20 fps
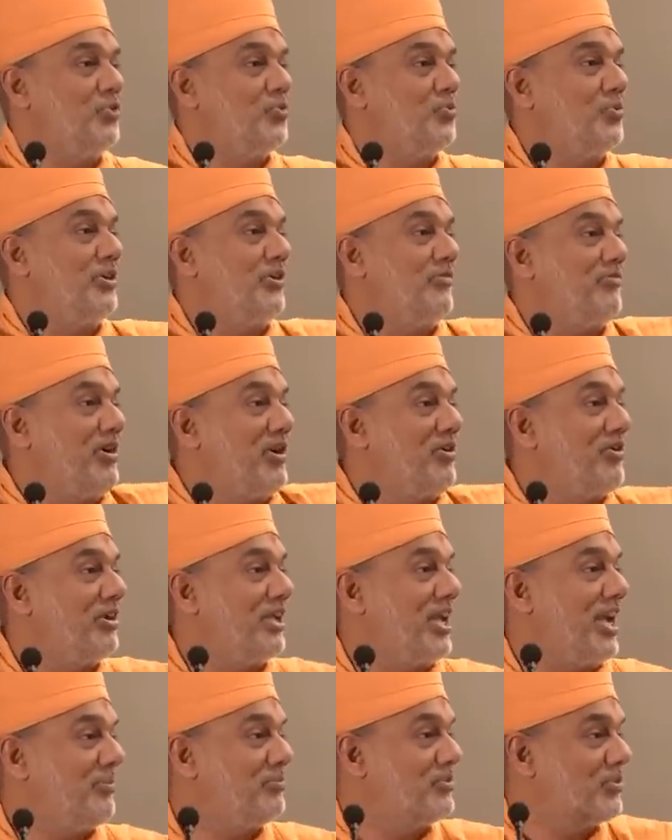200, 500
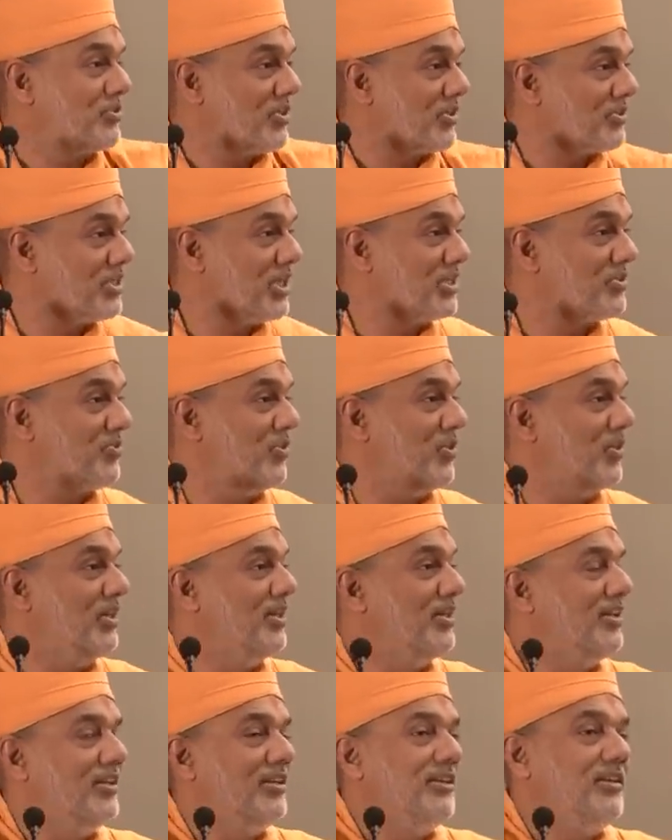cabs,
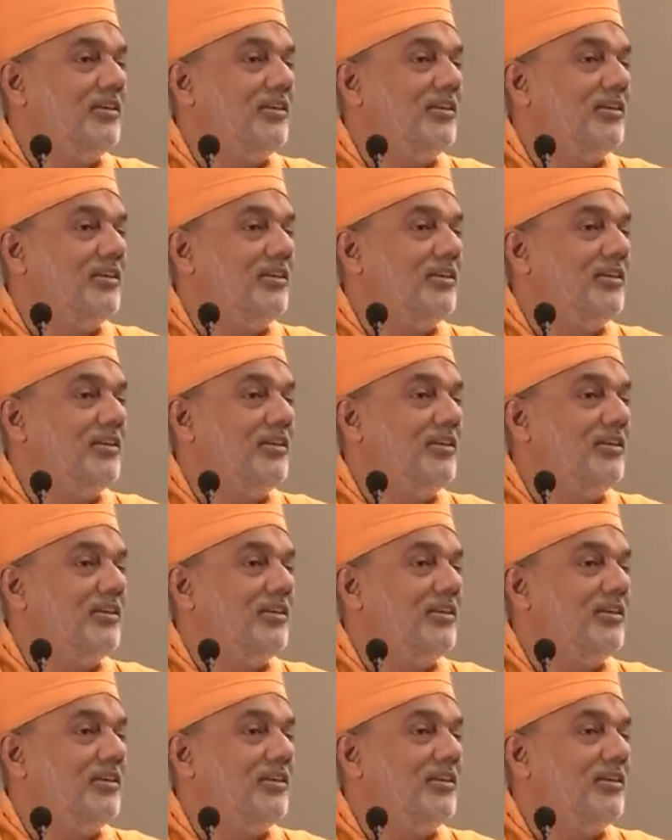successful.